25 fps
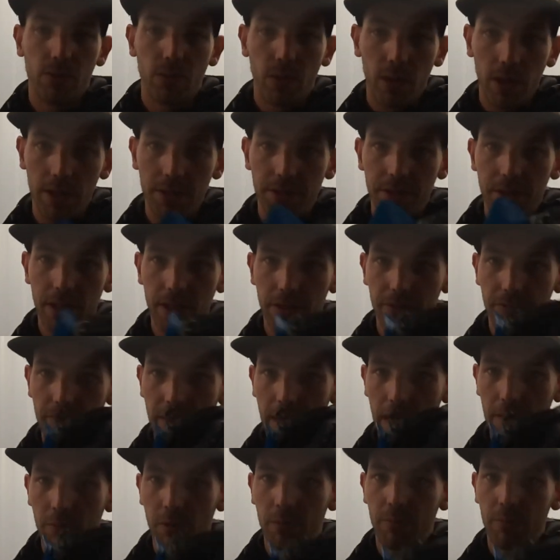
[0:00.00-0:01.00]
quality of
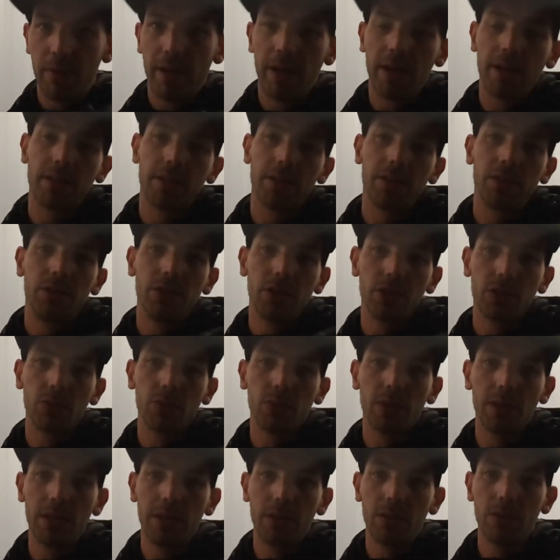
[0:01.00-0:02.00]
Camelback is just
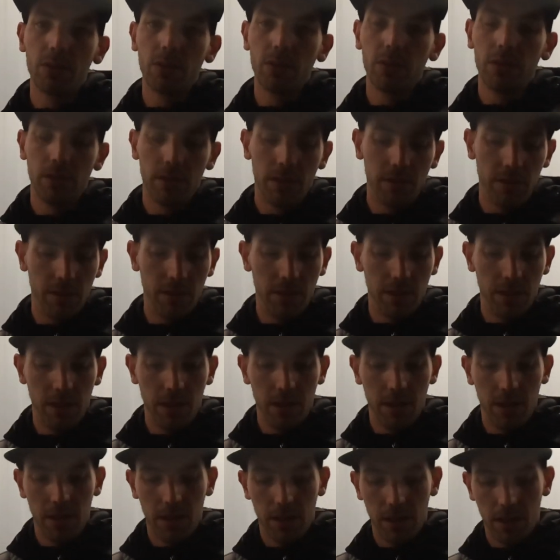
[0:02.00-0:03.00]
really good.
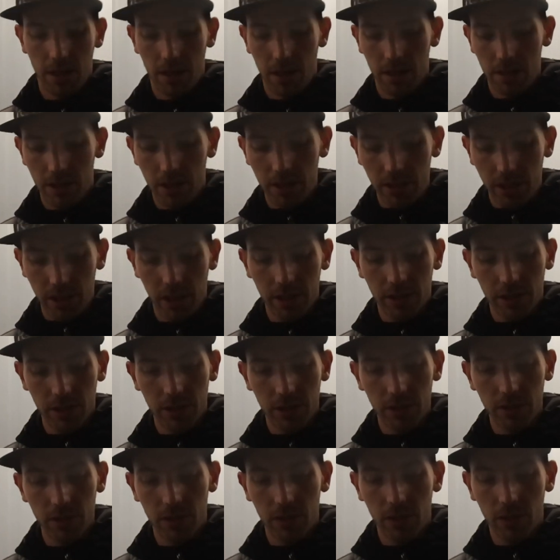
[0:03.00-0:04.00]
The
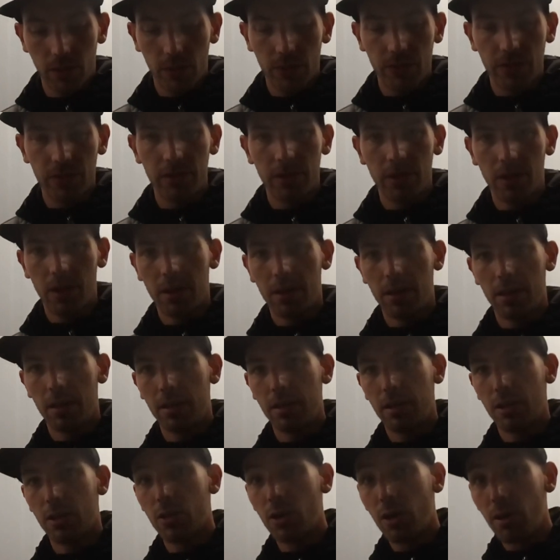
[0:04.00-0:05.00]
stitches hold,
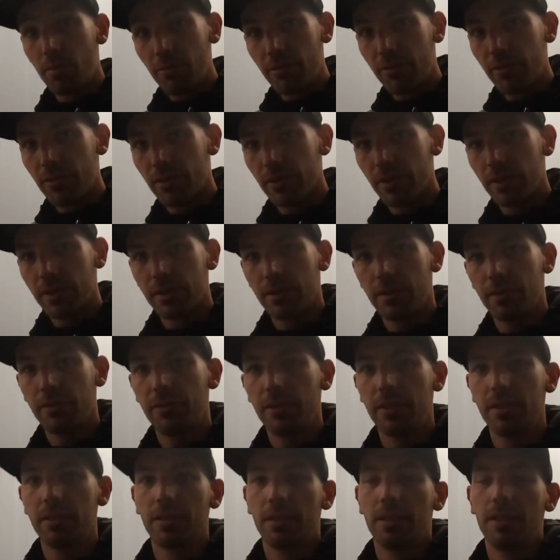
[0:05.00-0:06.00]
the comfort of
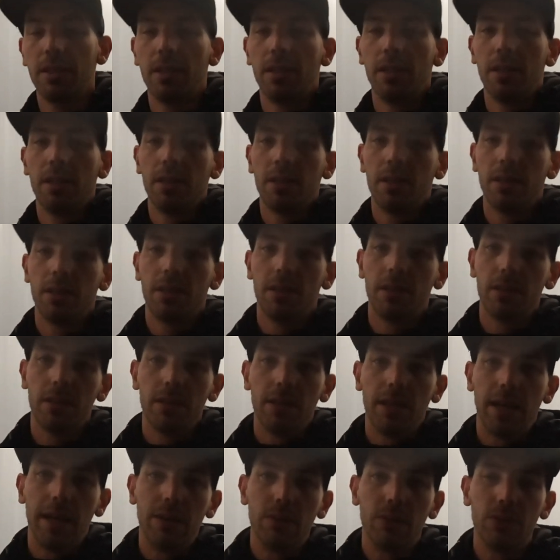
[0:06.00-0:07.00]
it,
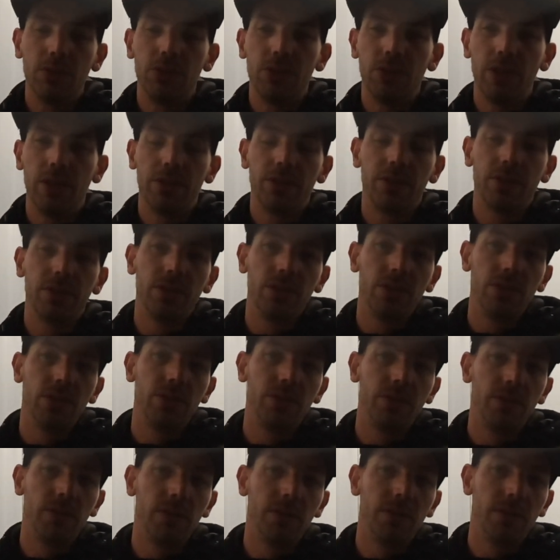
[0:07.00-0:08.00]
how it sits
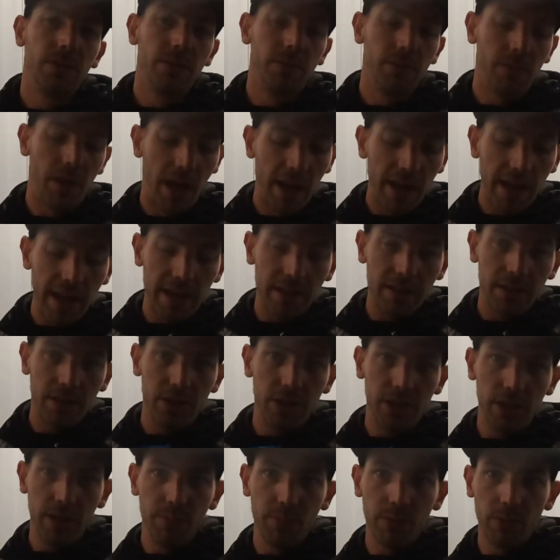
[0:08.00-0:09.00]
is. I had a
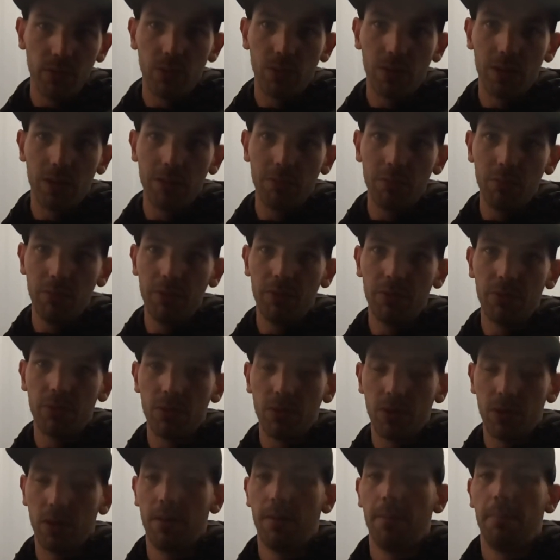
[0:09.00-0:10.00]
cheaper one
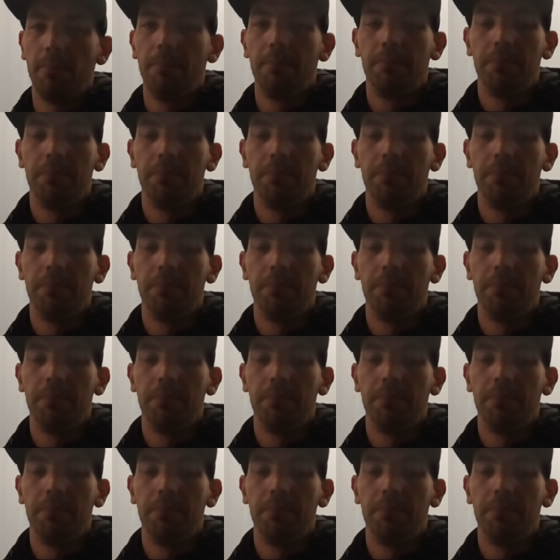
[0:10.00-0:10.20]
before,